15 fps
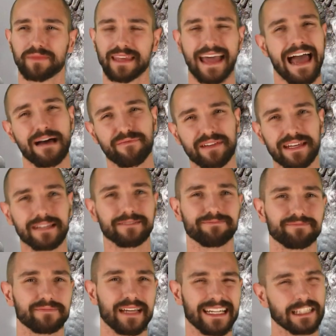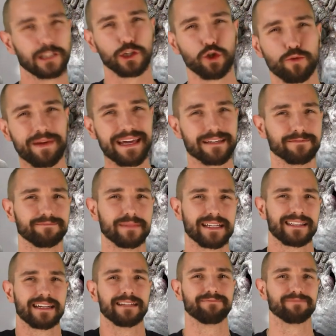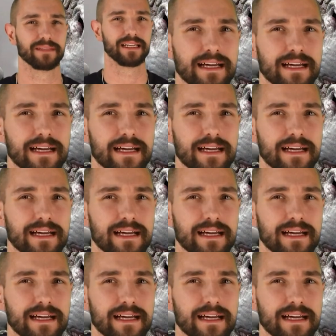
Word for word: heavy and gloomy, isn't it?